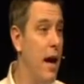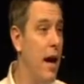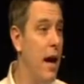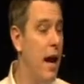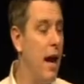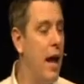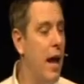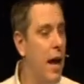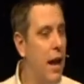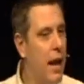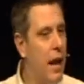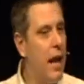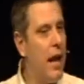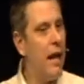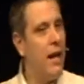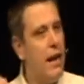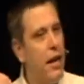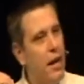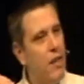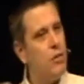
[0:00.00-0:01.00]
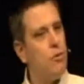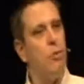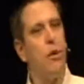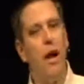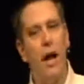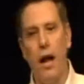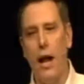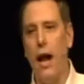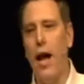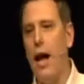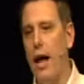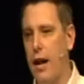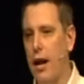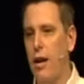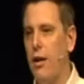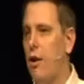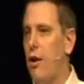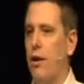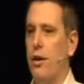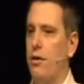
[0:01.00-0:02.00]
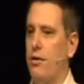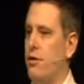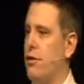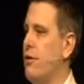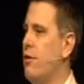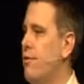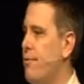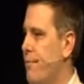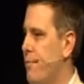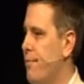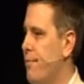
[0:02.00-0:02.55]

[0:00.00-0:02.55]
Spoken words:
And here's what I'd encourage you.